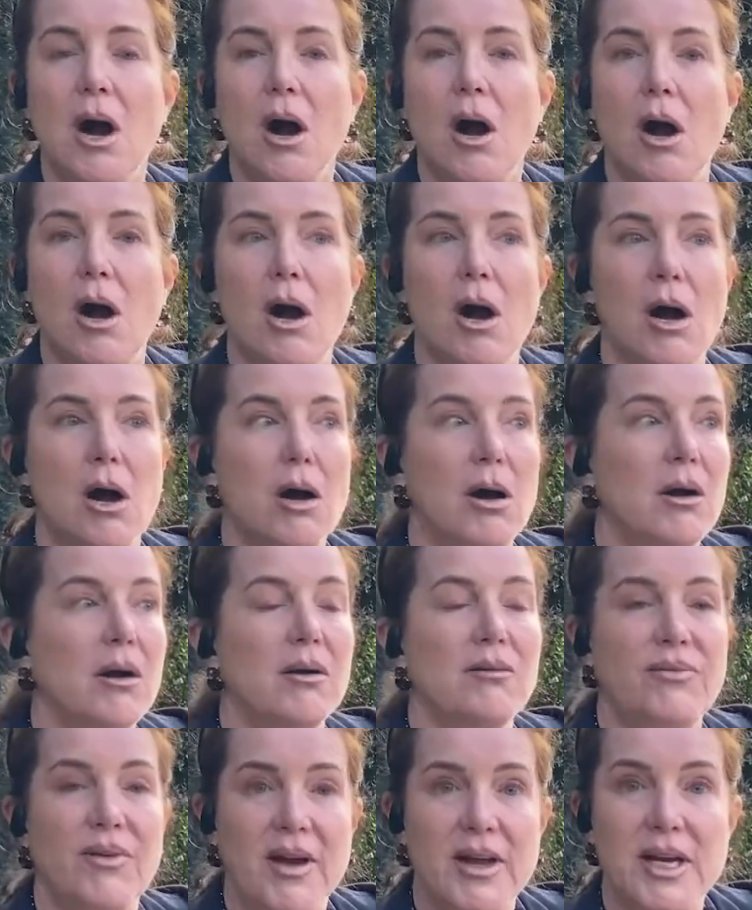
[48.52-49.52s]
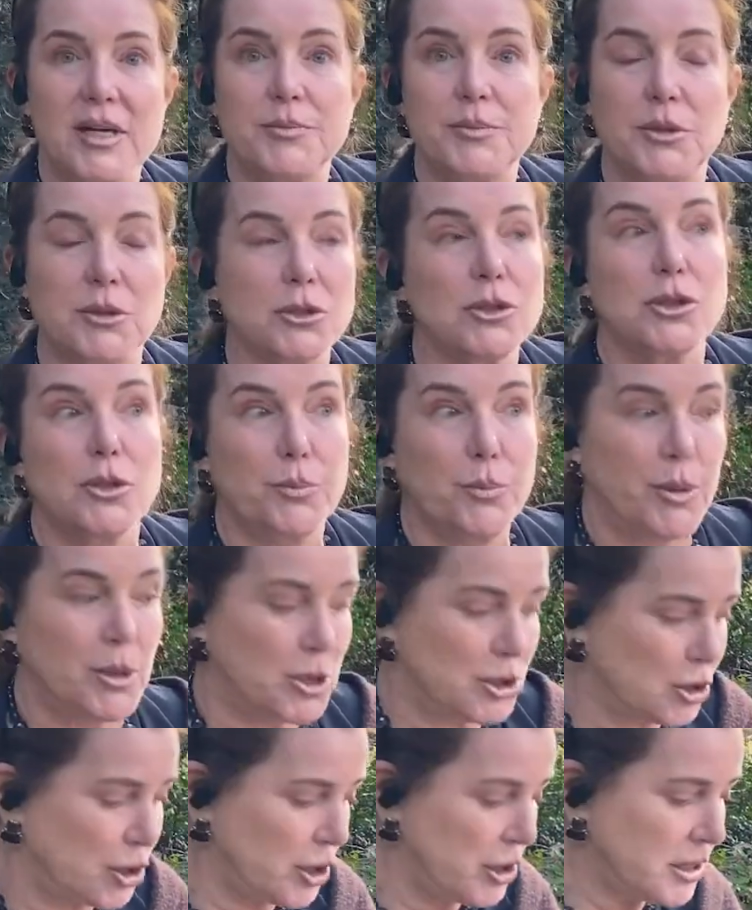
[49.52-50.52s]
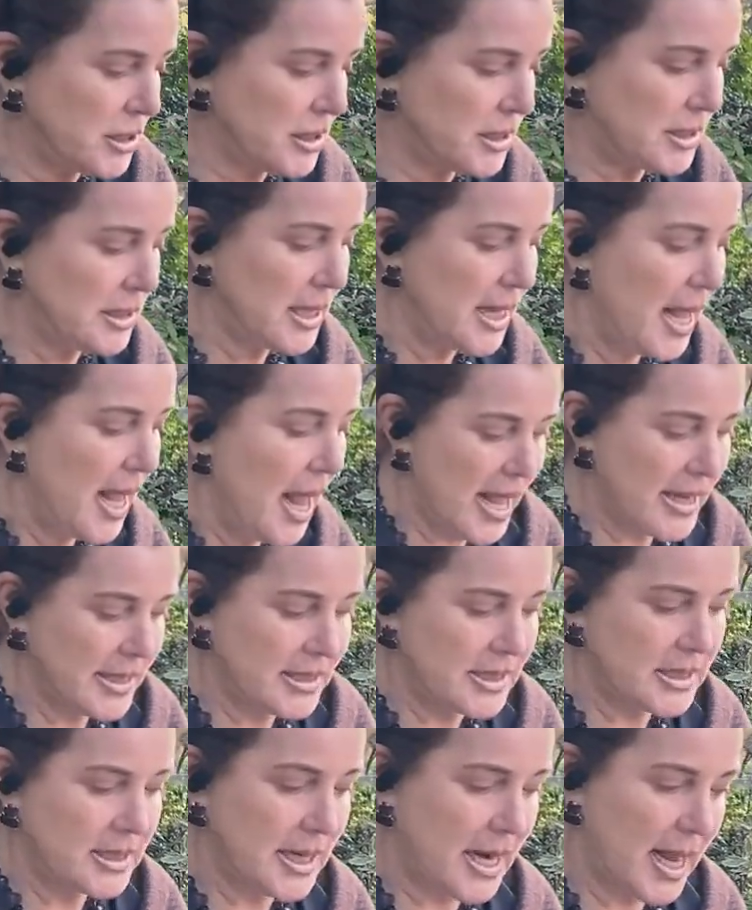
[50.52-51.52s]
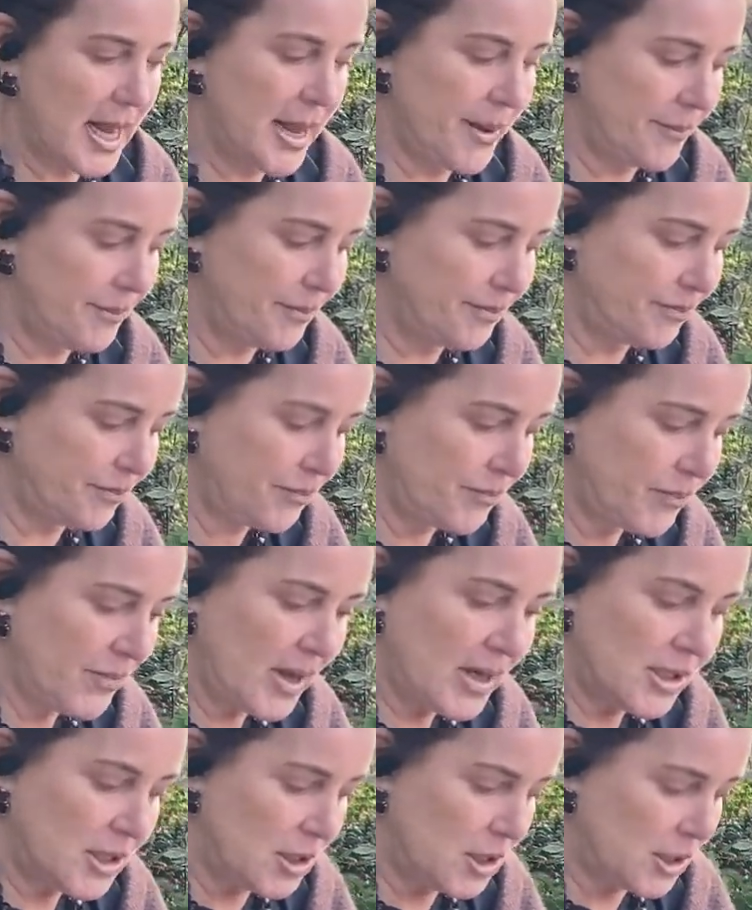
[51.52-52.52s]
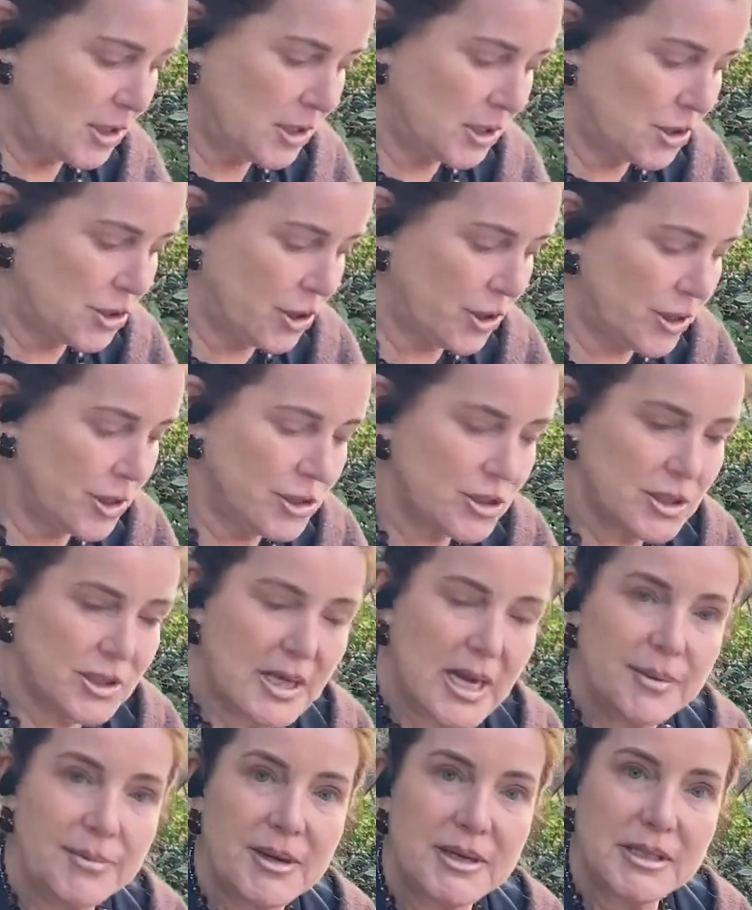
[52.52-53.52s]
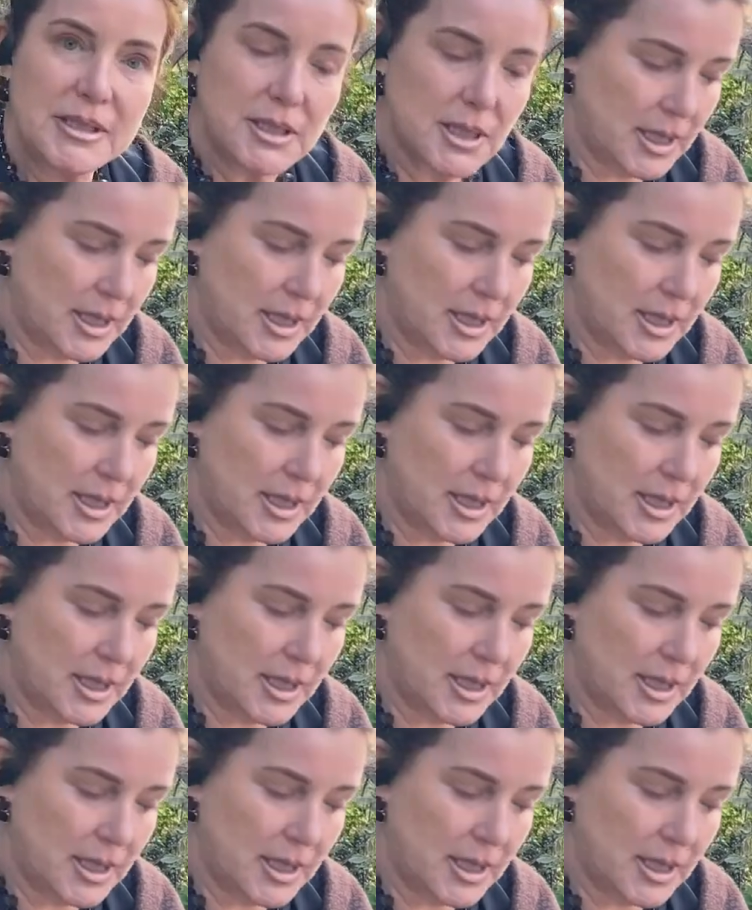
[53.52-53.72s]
are available to purchase. And Donna, just coming